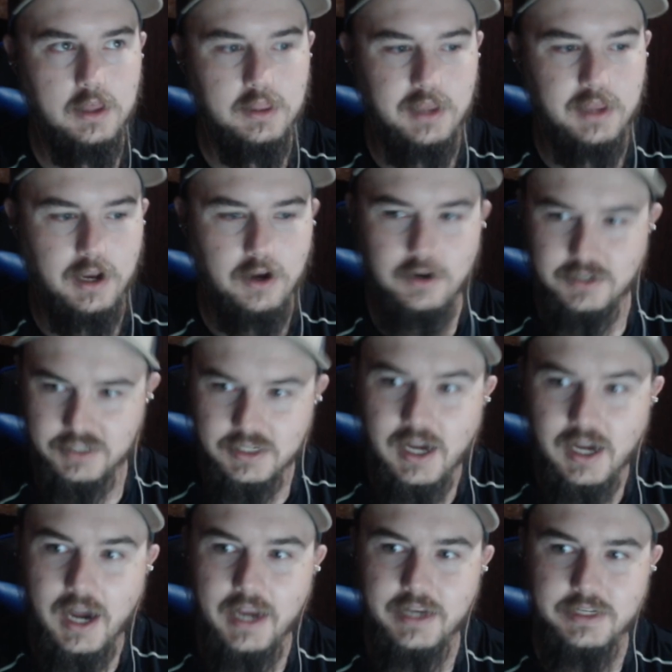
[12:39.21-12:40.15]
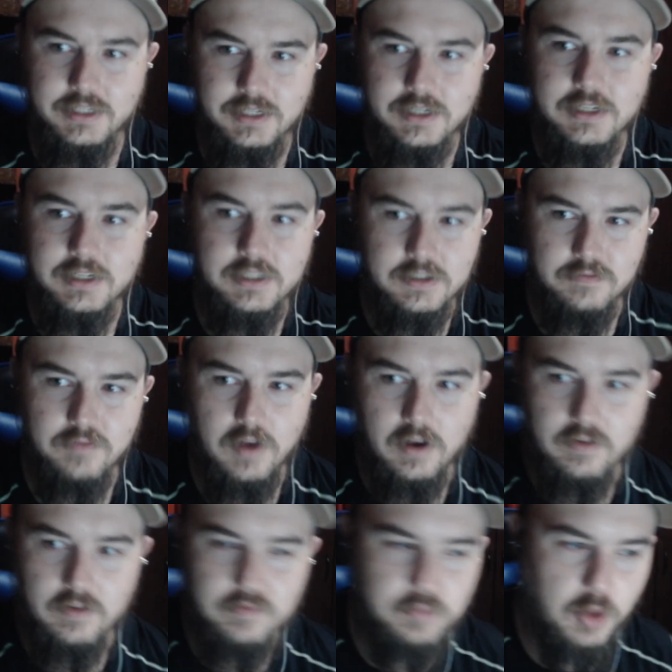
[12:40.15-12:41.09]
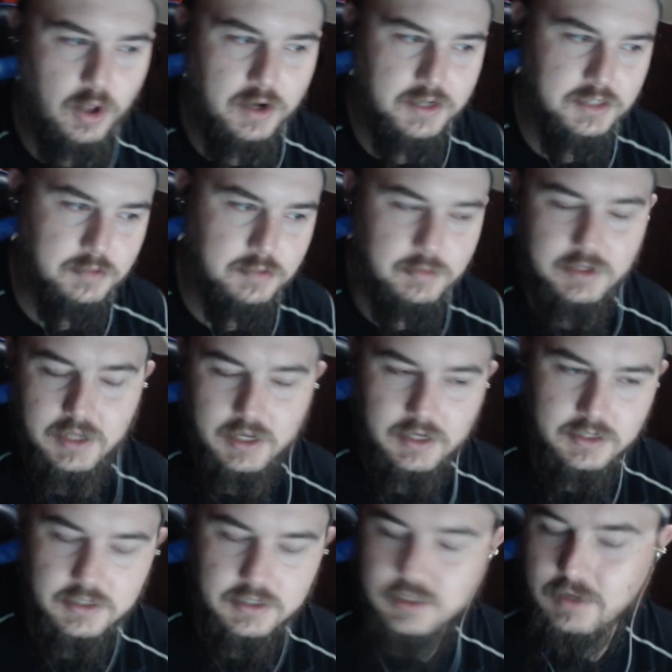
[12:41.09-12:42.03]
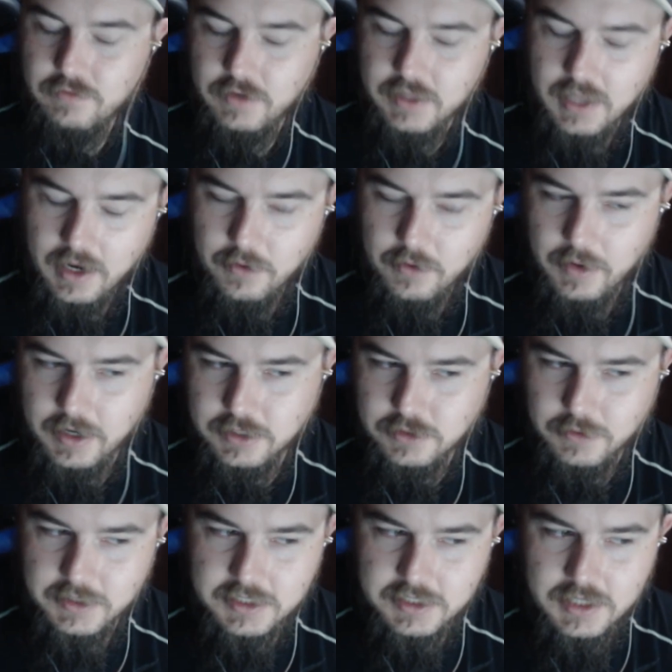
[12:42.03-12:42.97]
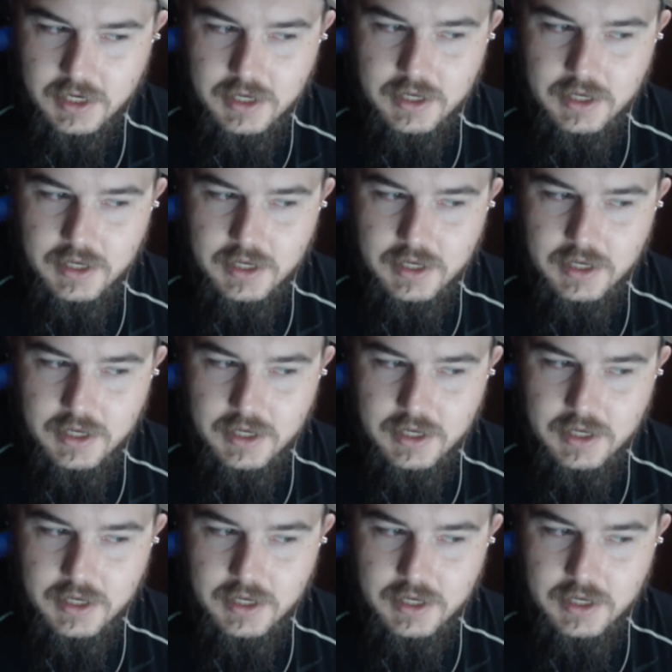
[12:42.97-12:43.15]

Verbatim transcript: that causes high incidence of, of blondism and stuff like that, right? So it's